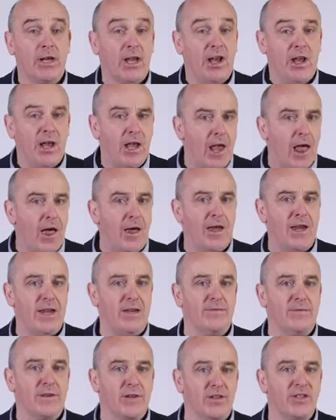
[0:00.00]

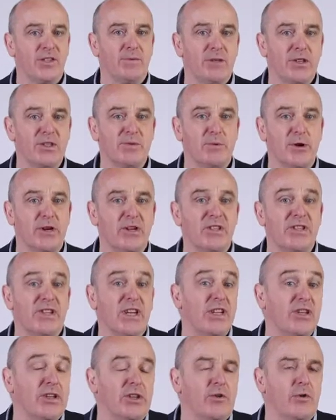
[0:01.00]
Live customer experience
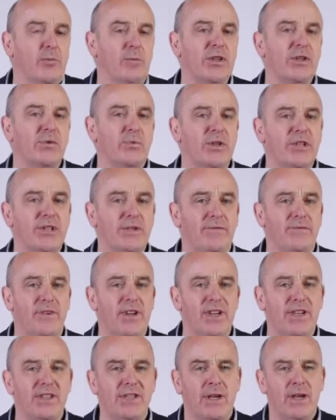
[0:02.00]
data. It could be Twitter
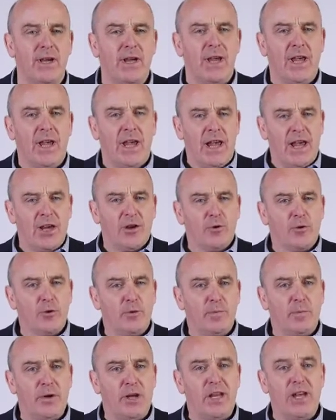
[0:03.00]
feeds, it
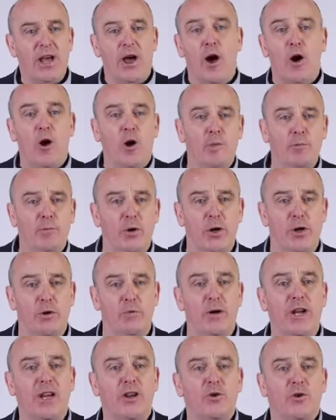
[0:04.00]
could be
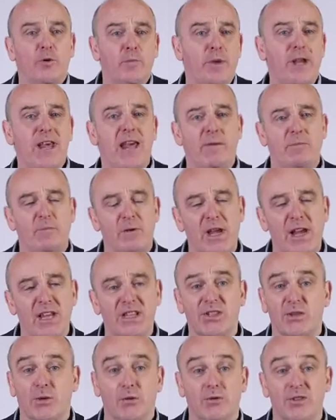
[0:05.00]
ARPU, it could be NPS
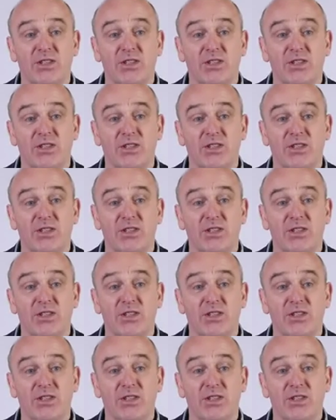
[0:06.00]
scores,